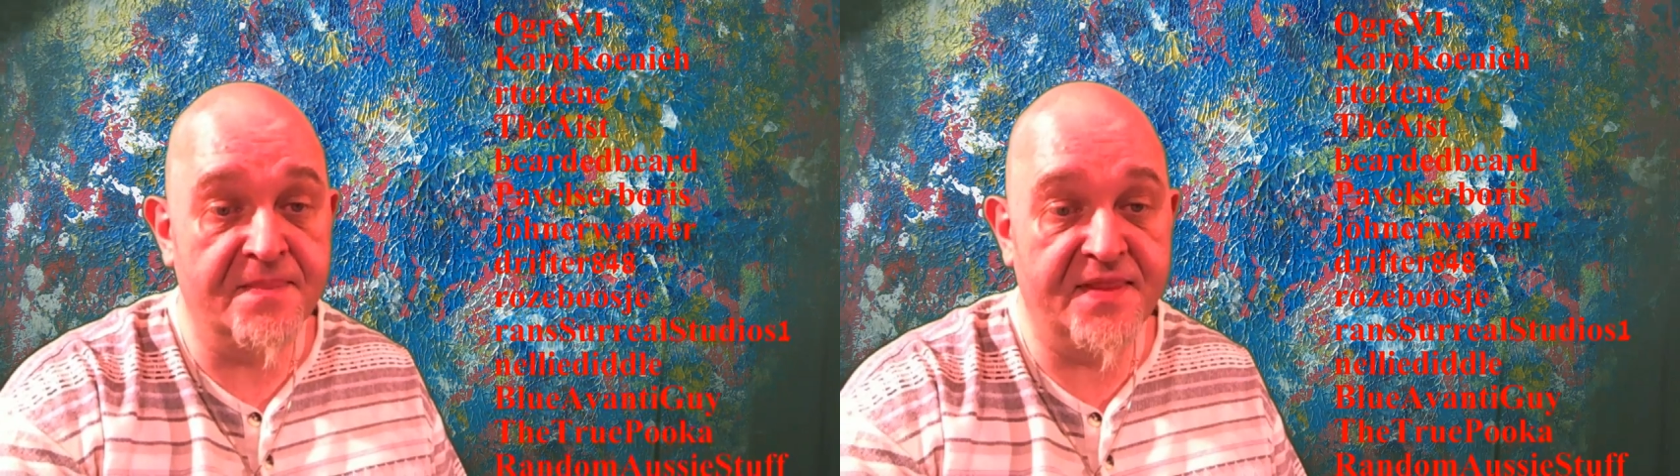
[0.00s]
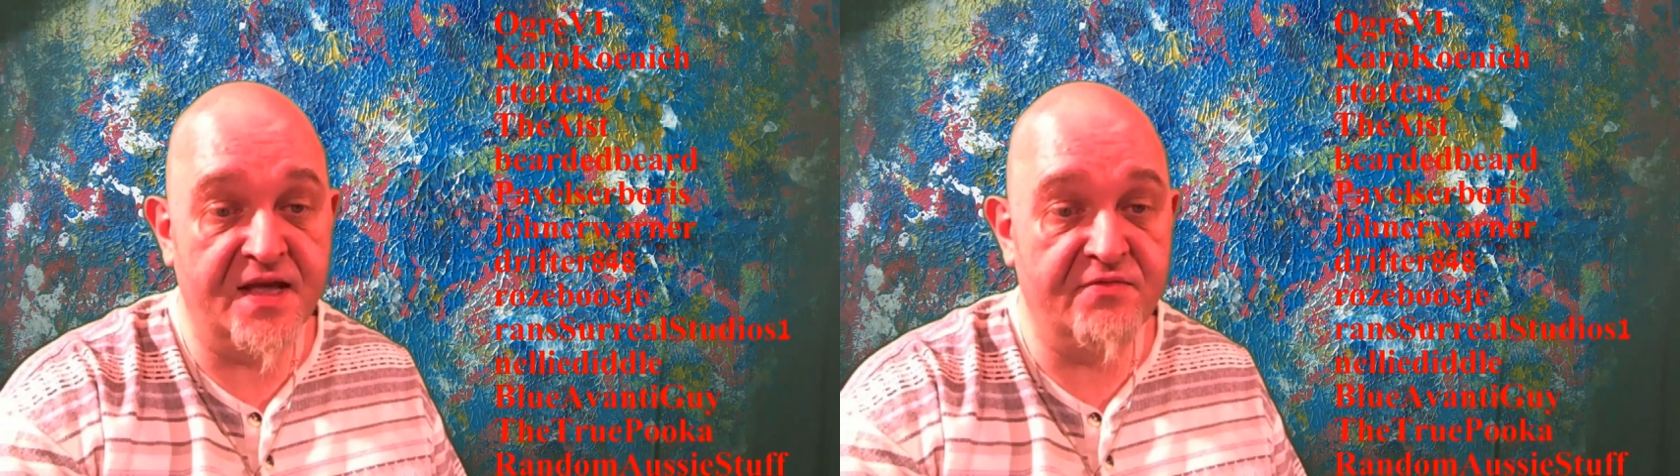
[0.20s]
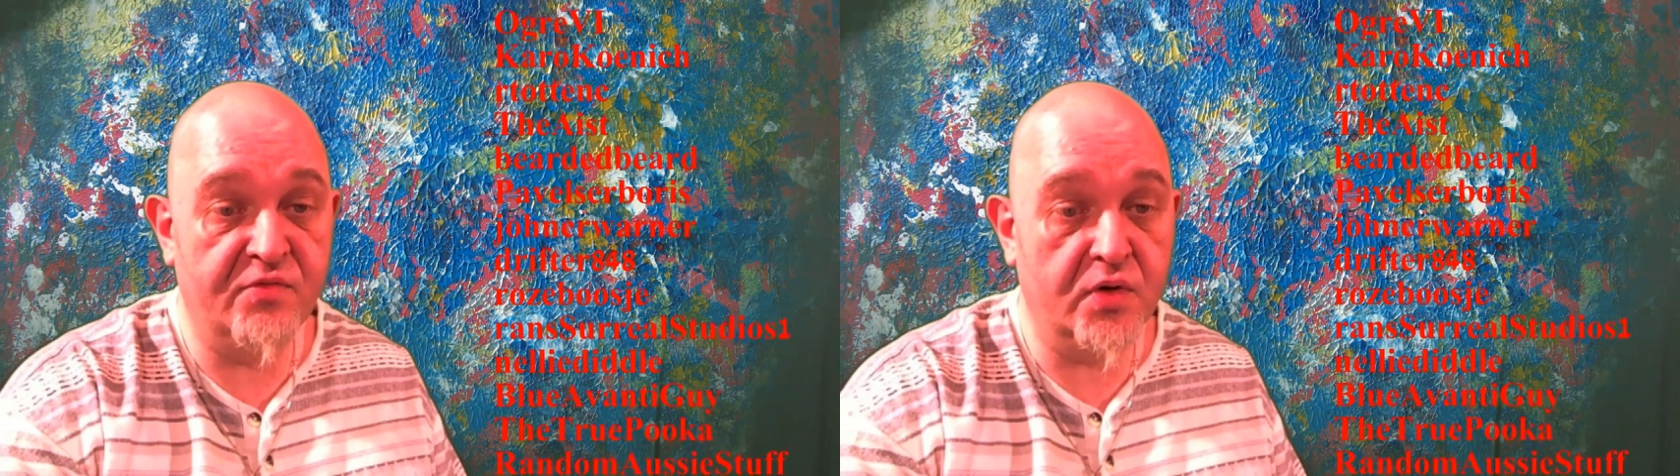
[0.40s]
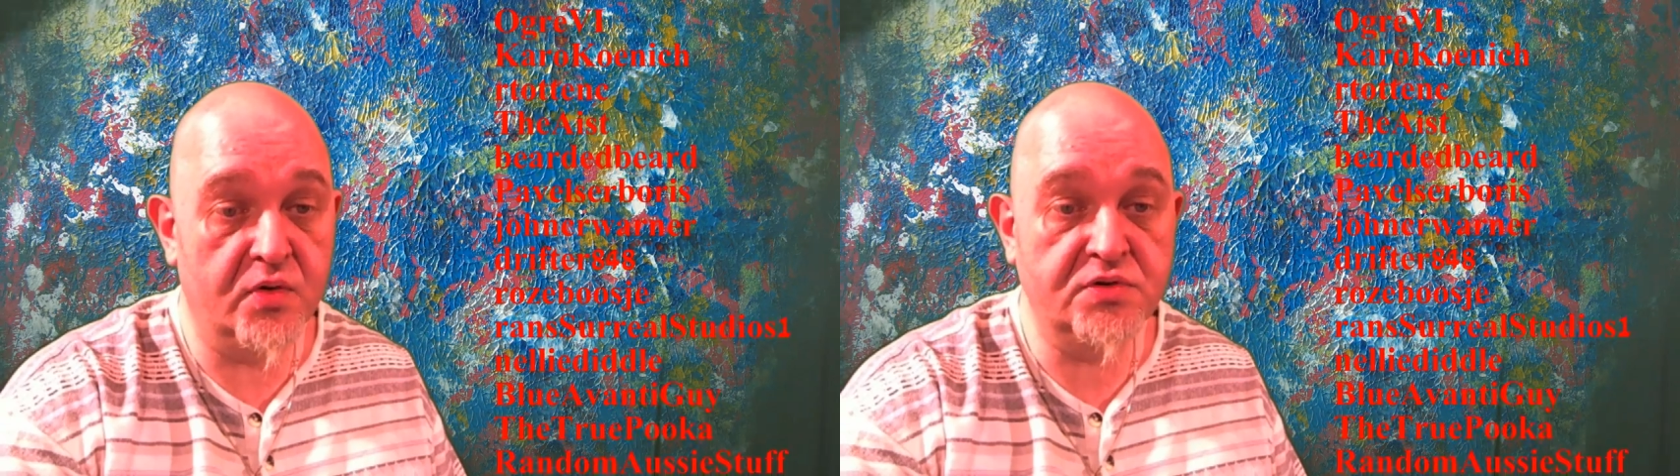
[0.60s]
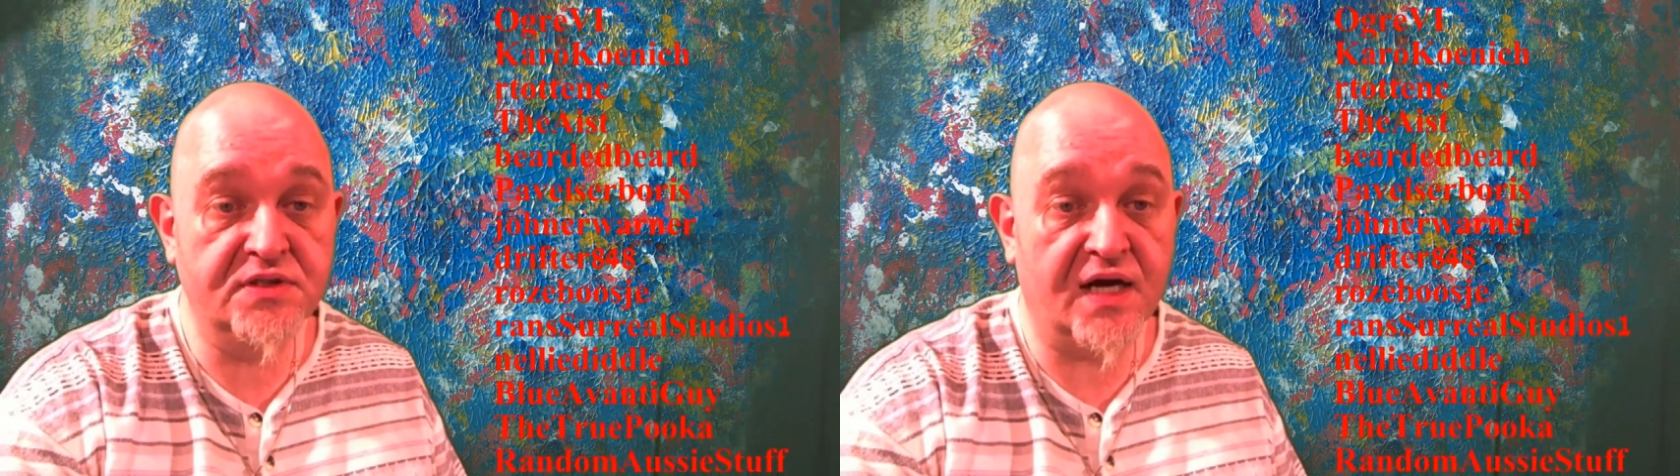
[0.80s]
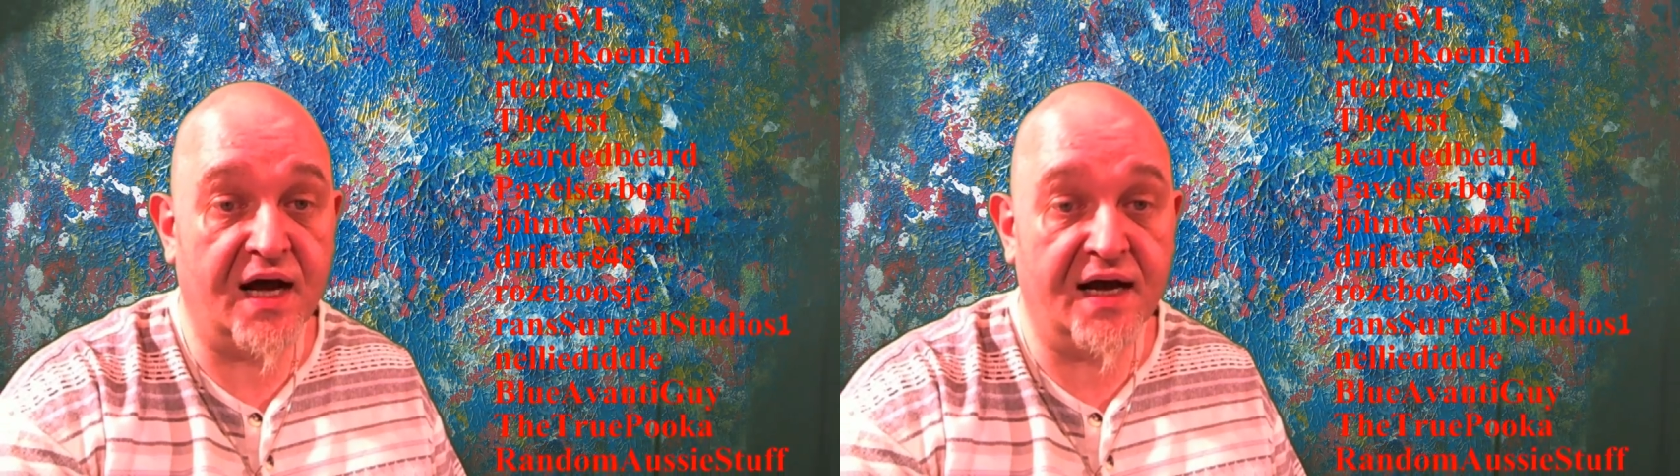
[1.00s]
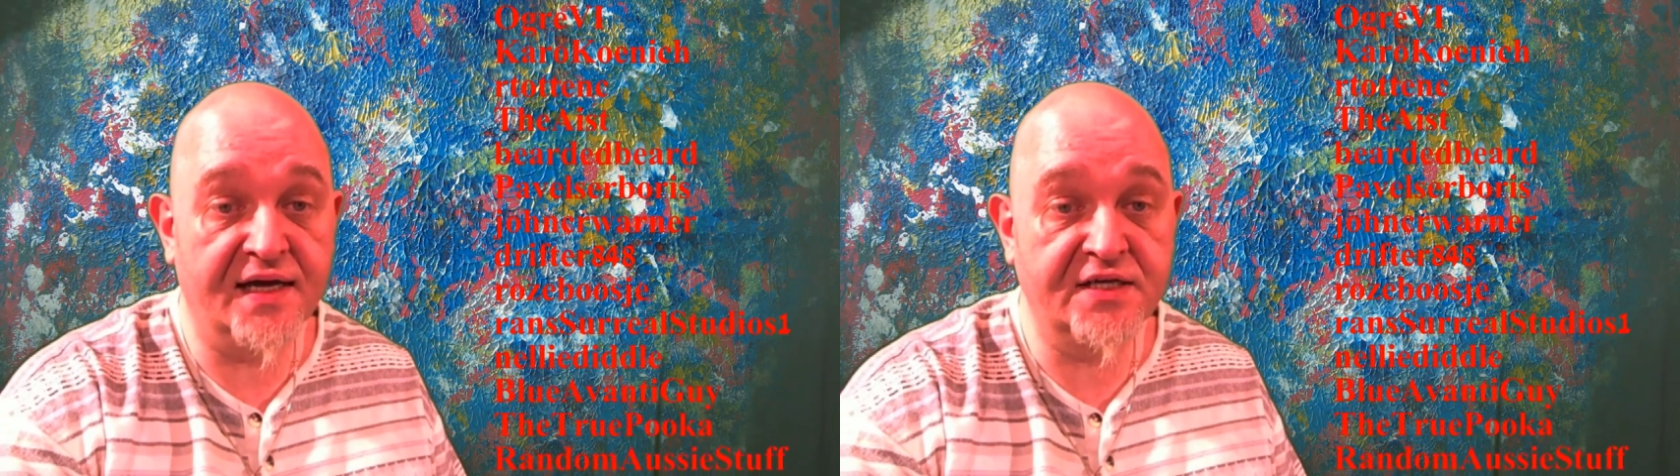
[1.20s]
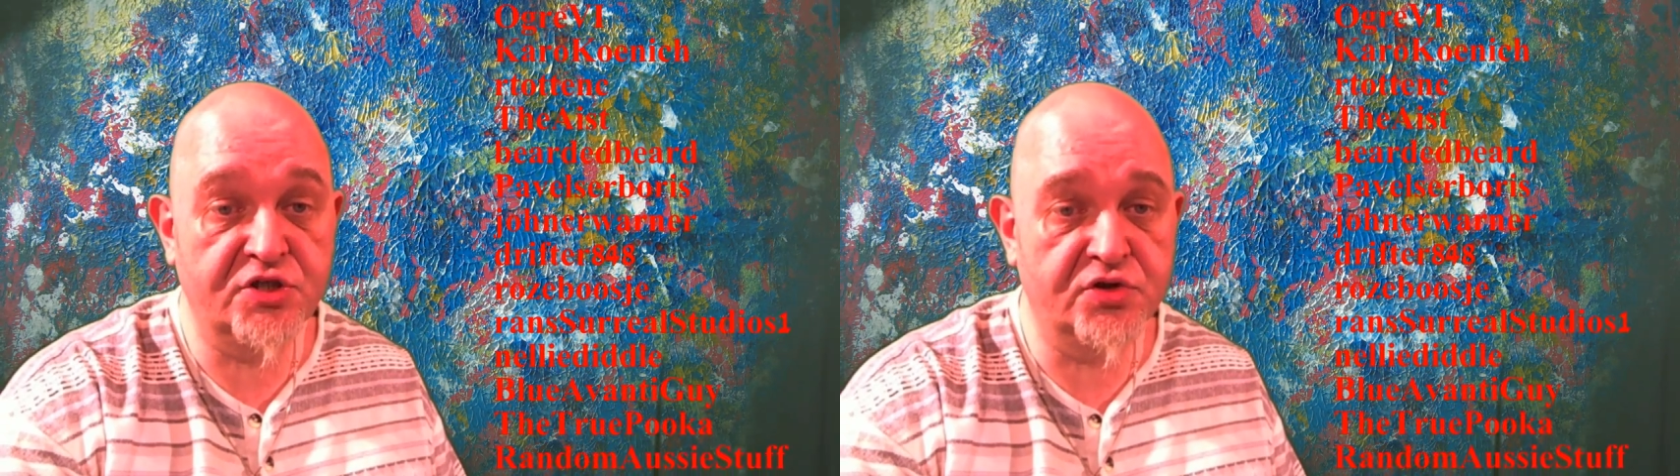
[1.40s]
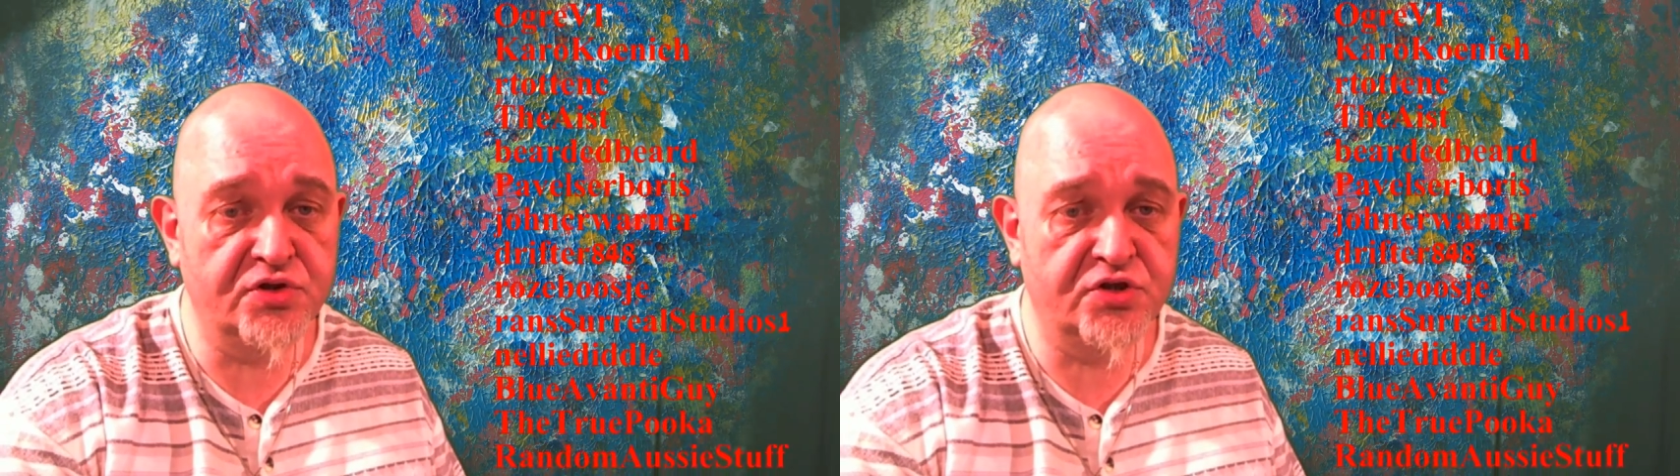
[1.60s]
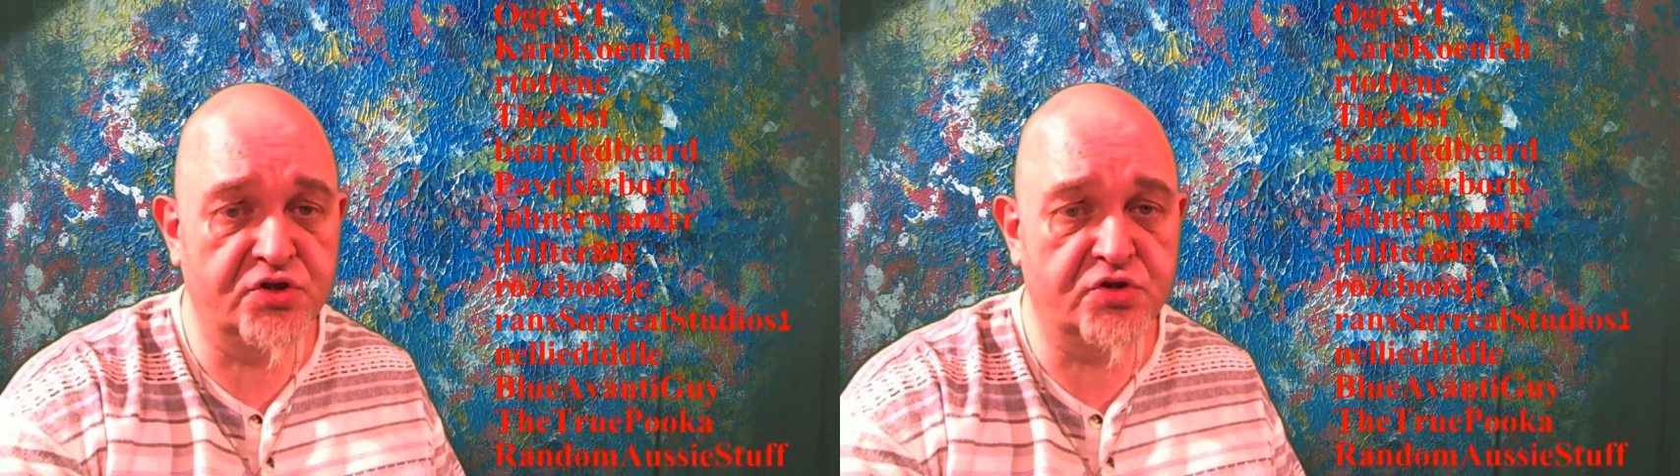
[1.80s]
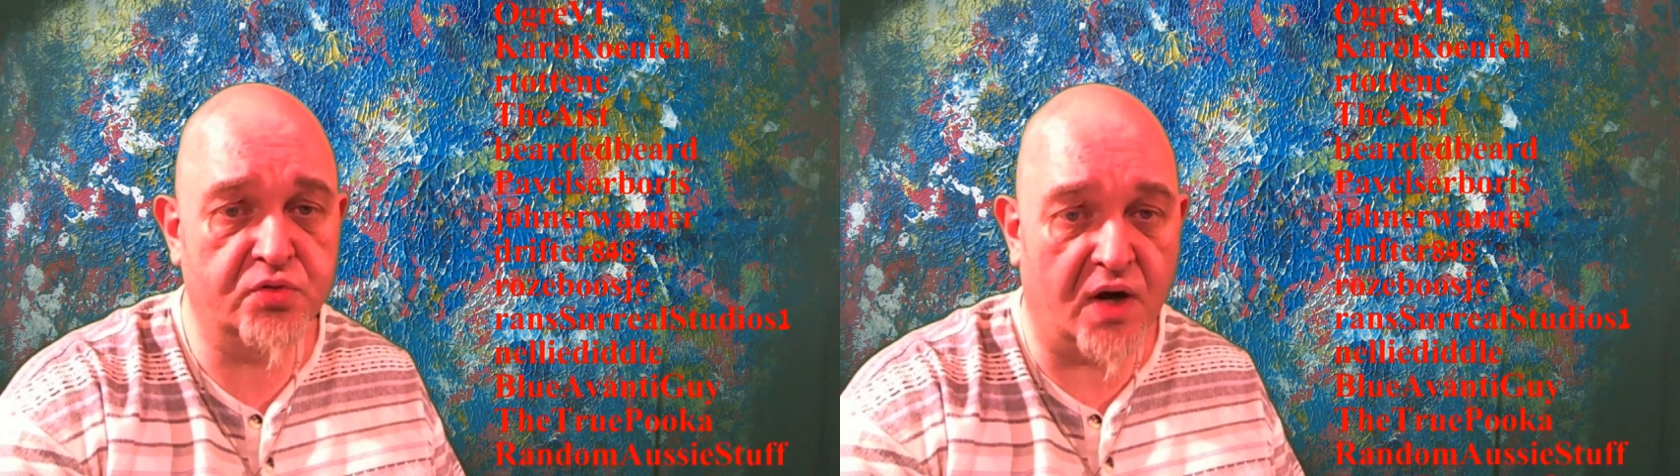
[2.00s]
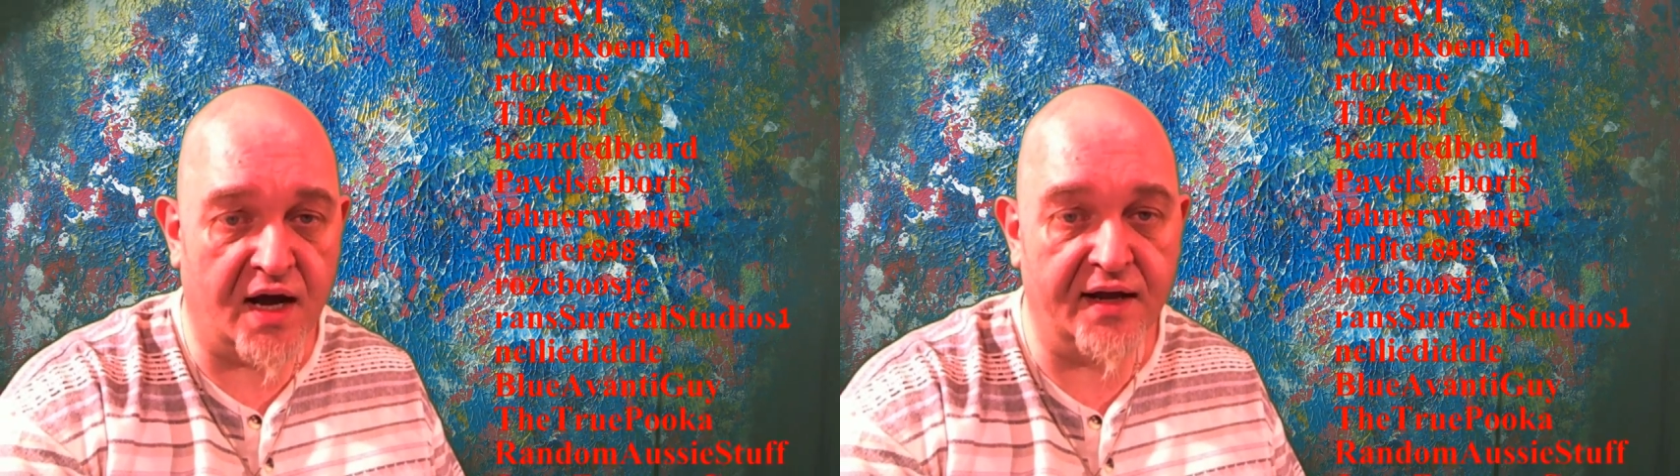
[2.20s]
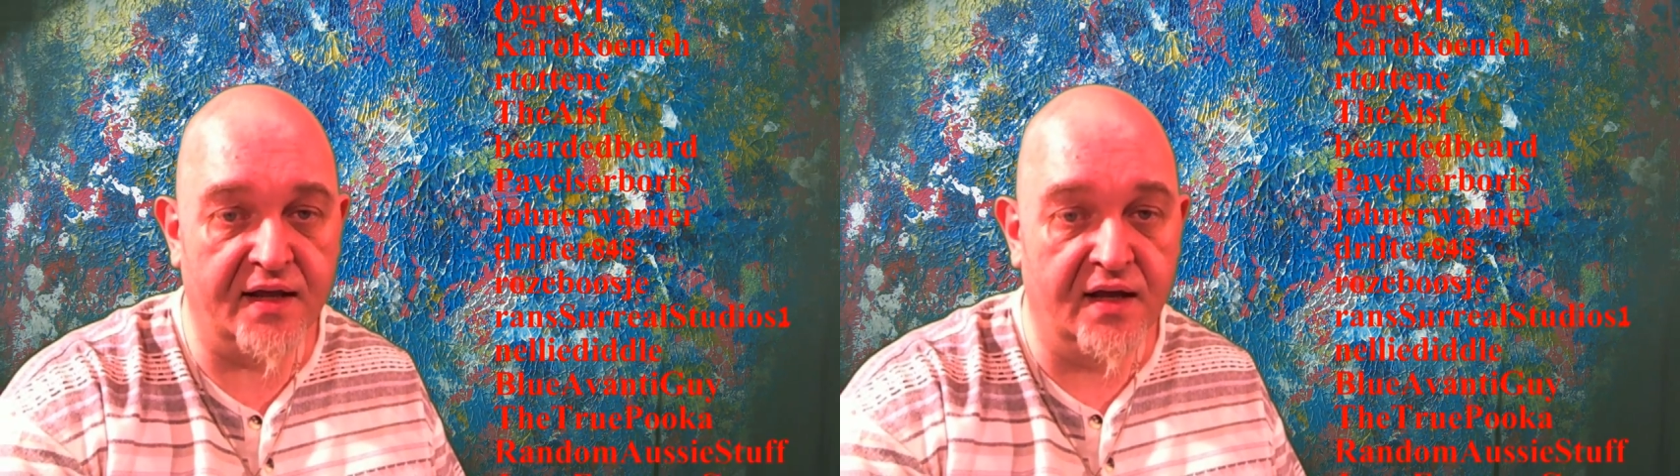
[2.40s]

They wrote I should try